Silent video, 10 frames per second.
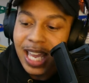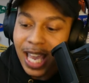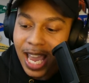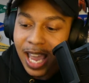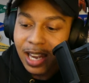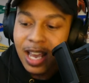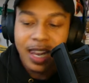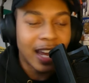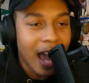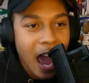they can.
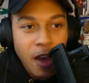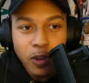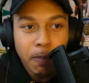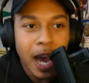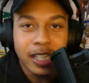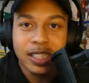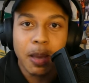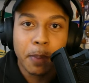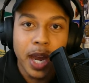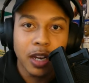Like, everybody's
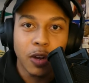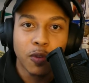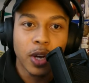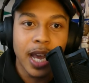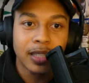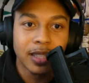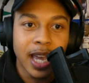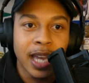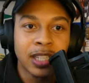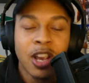competitive on that
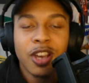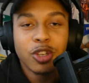stage.